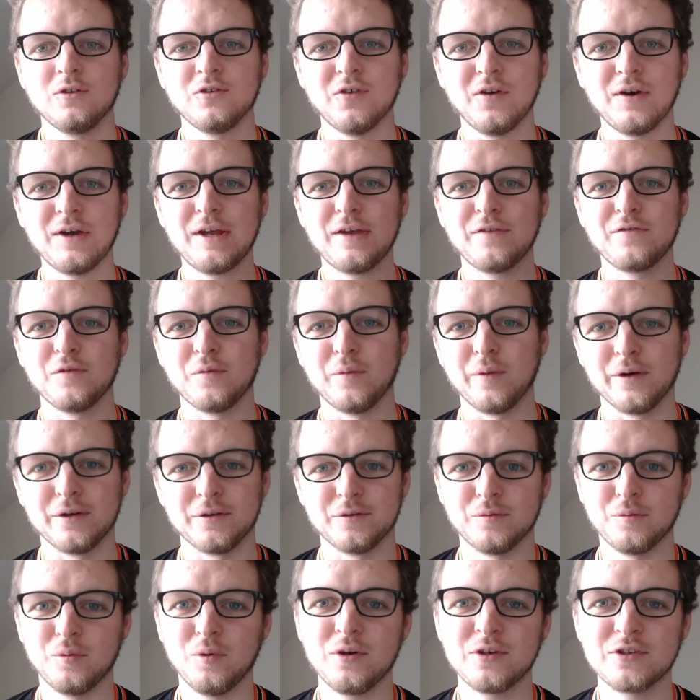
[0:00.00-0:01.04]
Right,
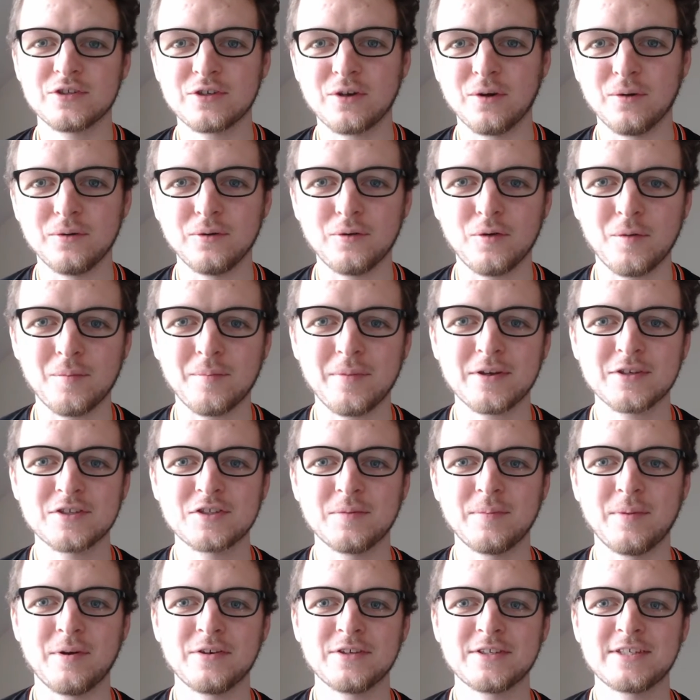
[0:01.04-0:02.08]
everyone, what is going on?
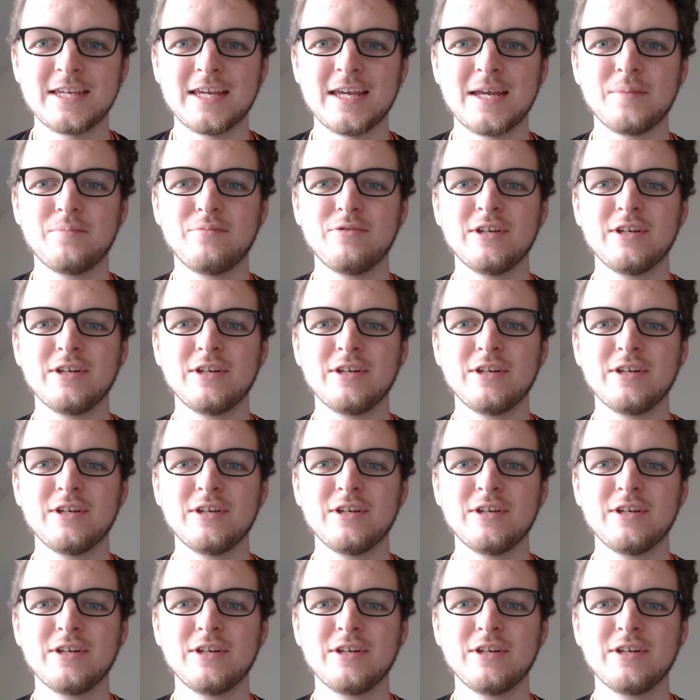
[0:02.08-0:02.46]
BusterBarnes here,